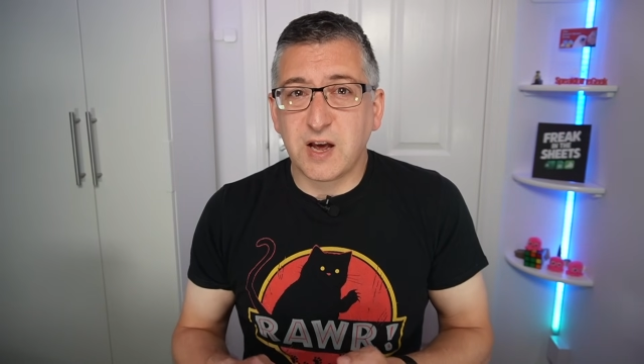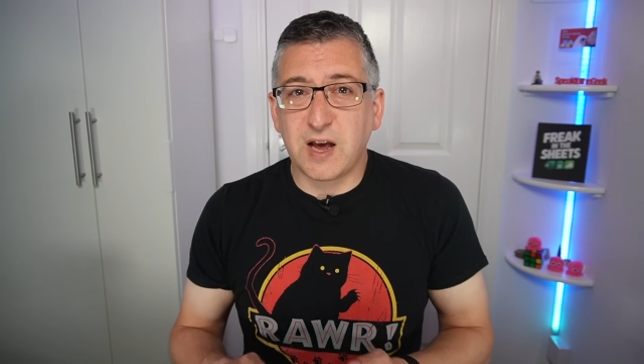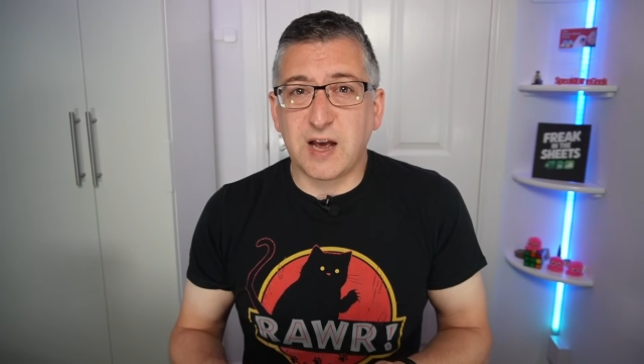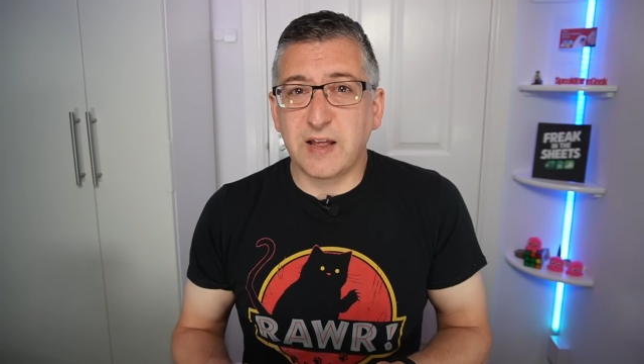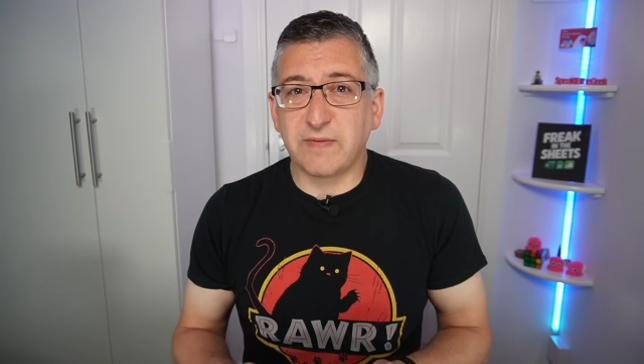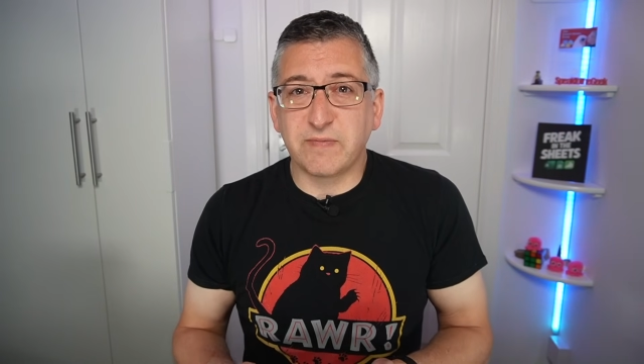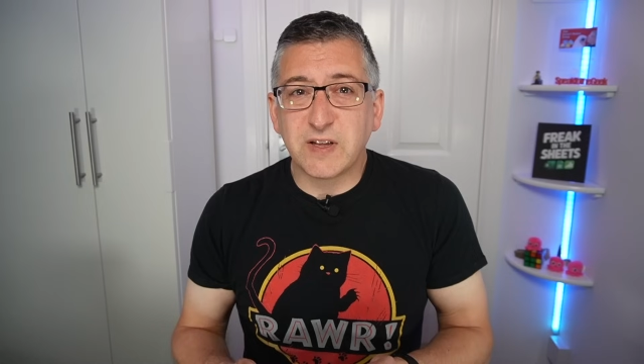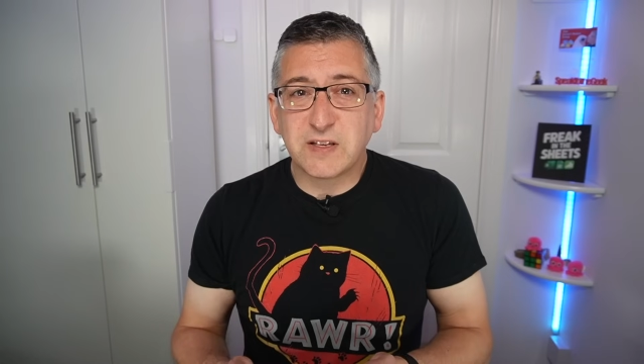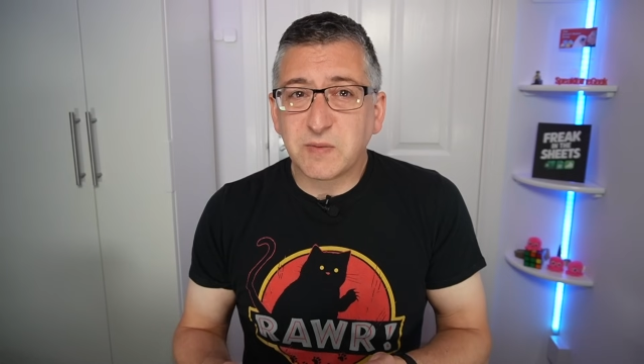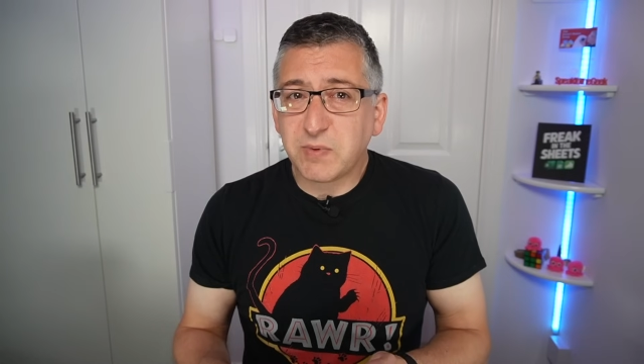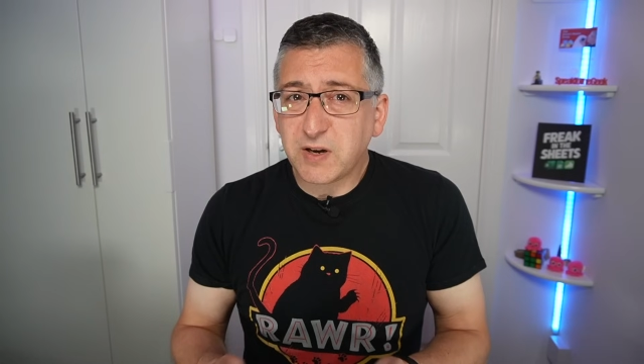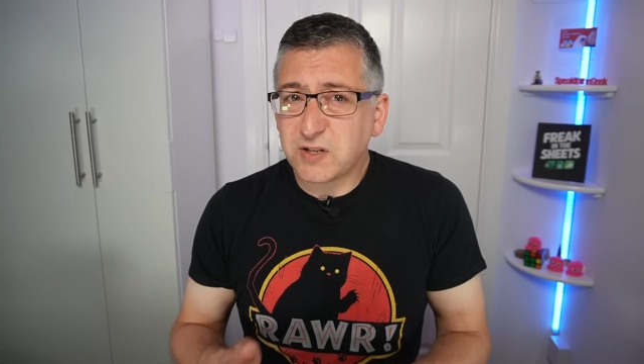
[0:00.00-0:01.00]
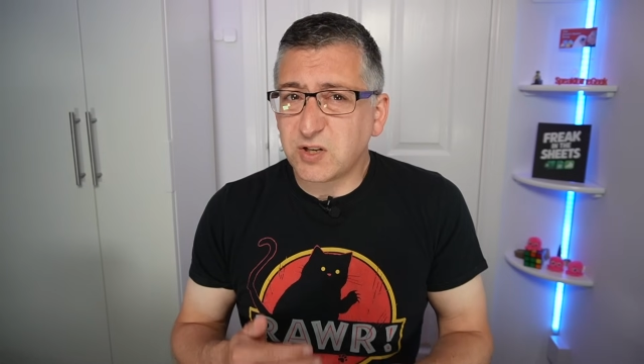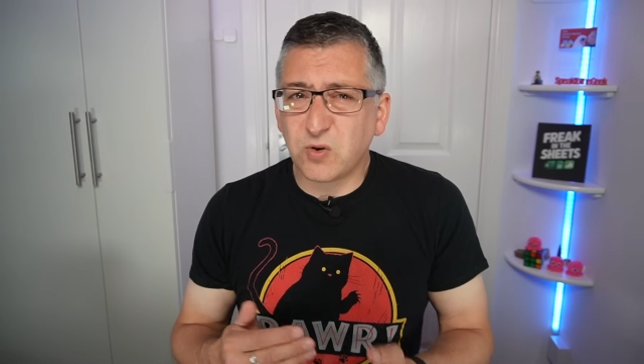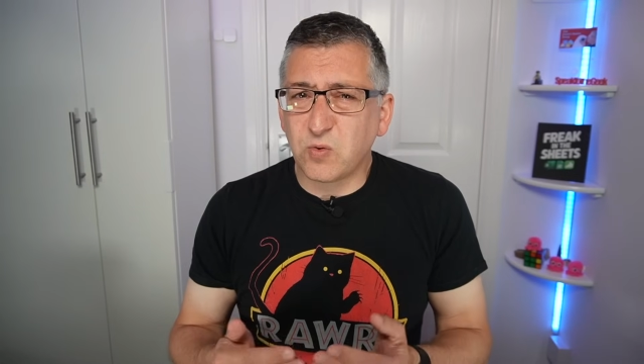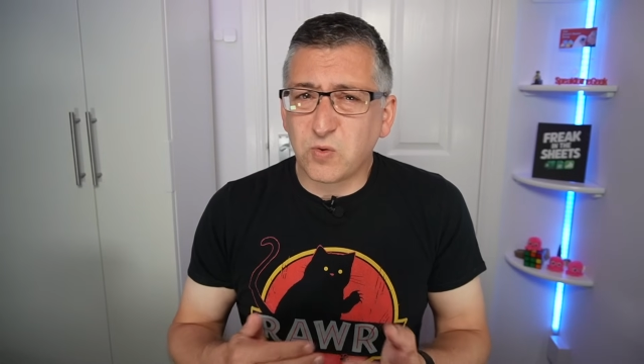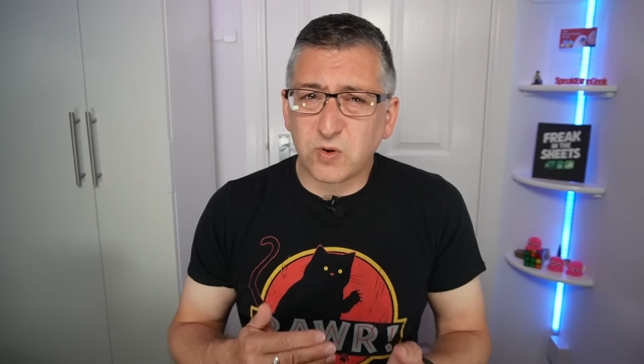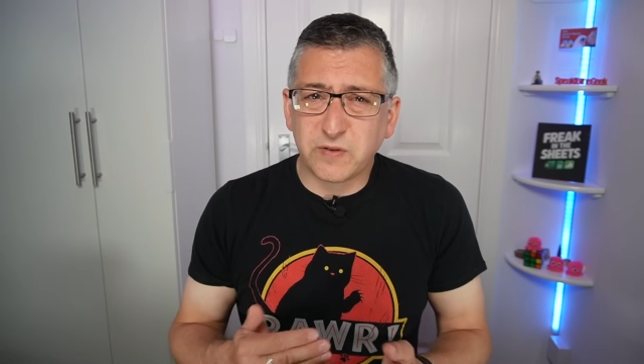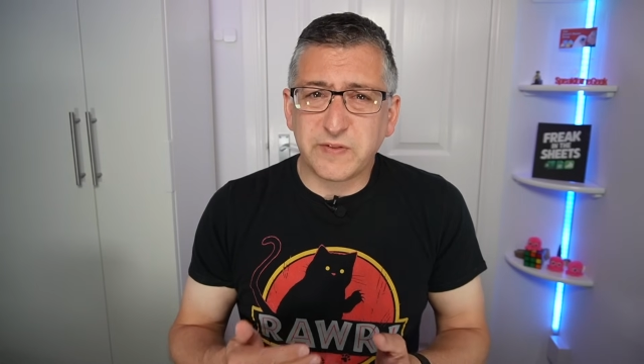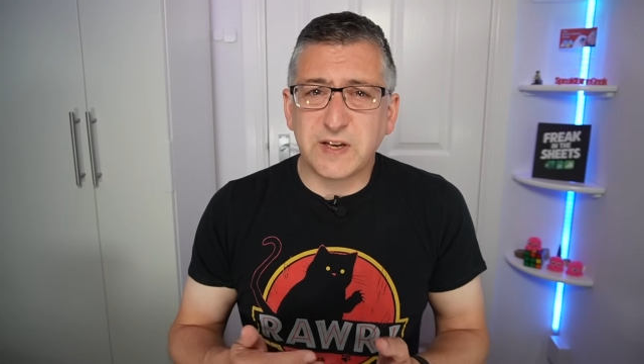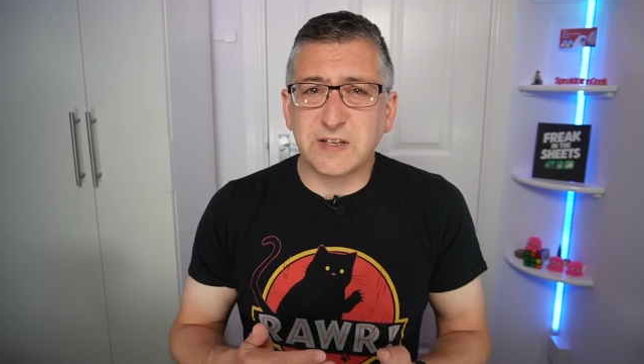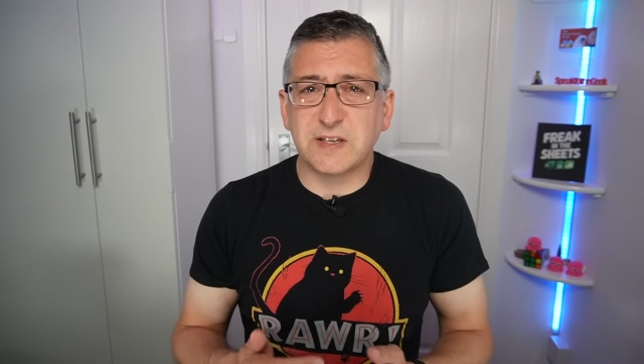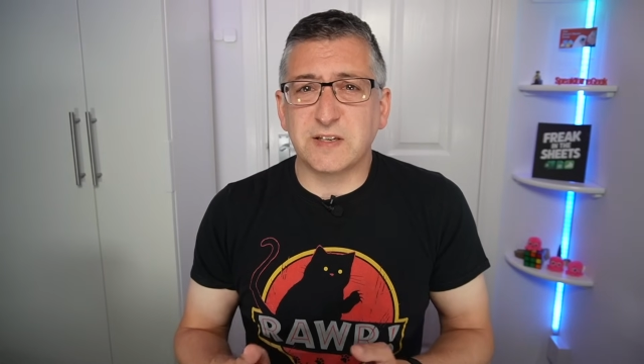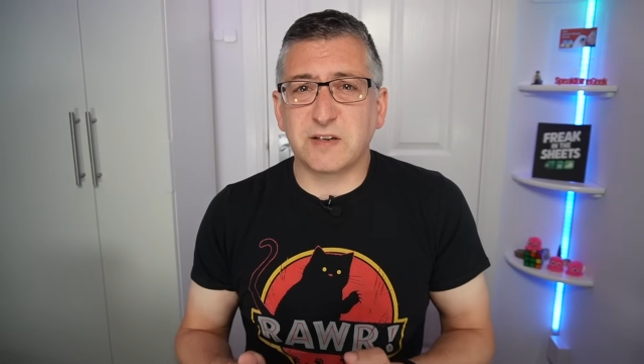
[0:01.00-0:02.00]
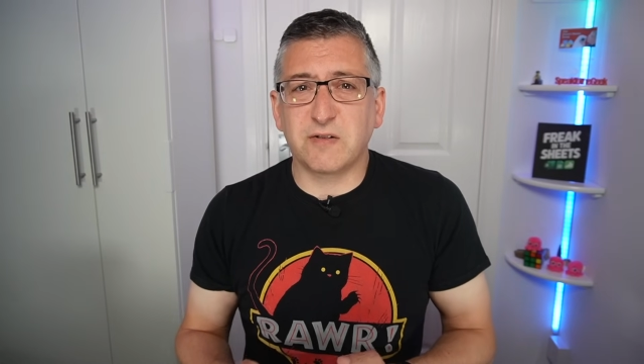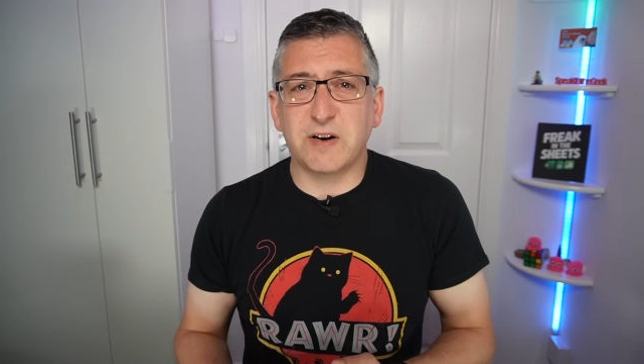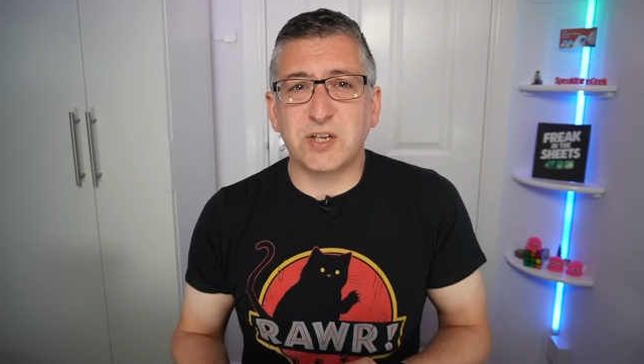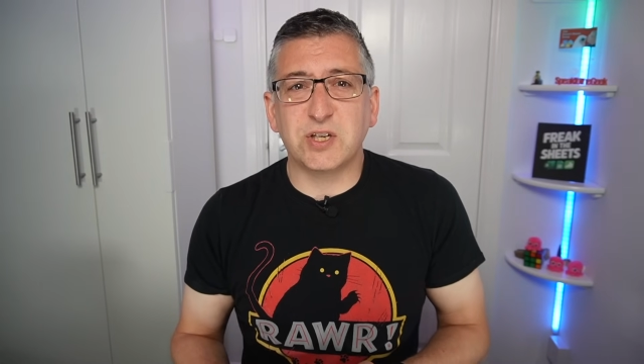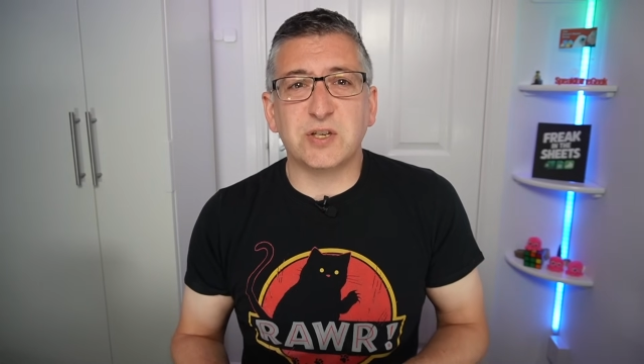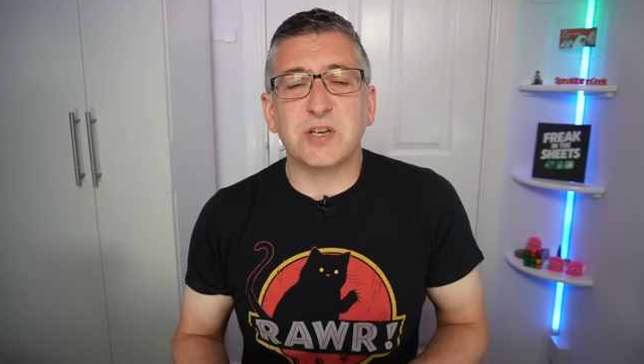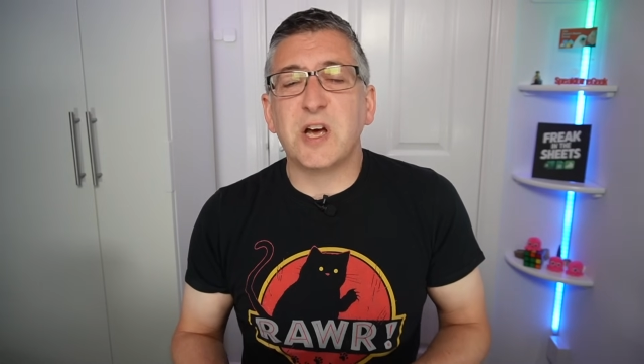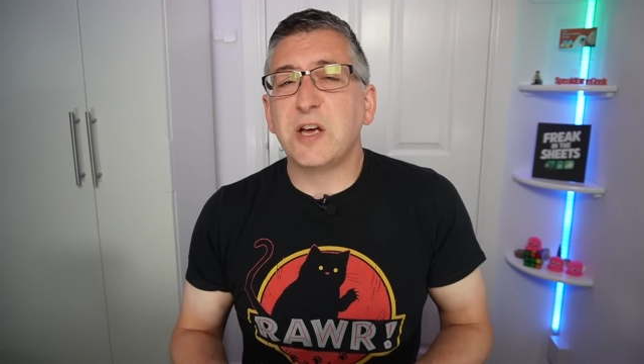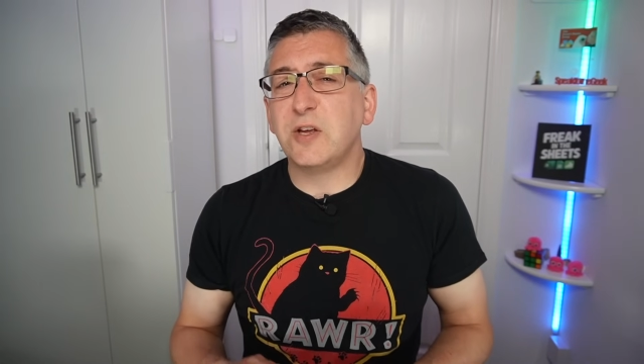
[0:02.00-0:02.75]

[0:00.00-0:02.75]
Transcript: and this applies to all of these integrations,